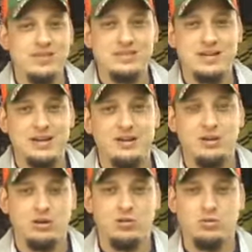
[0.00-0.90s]
eZine
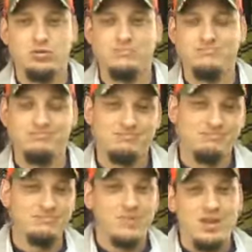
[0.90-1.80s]
articles.
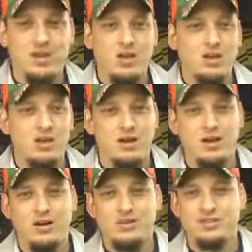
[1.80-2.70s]

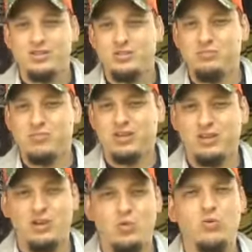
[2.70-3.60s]
It just seems like a
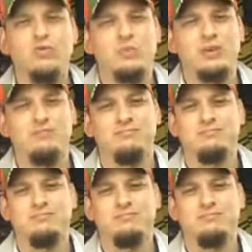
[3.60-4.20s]
lot of work for me.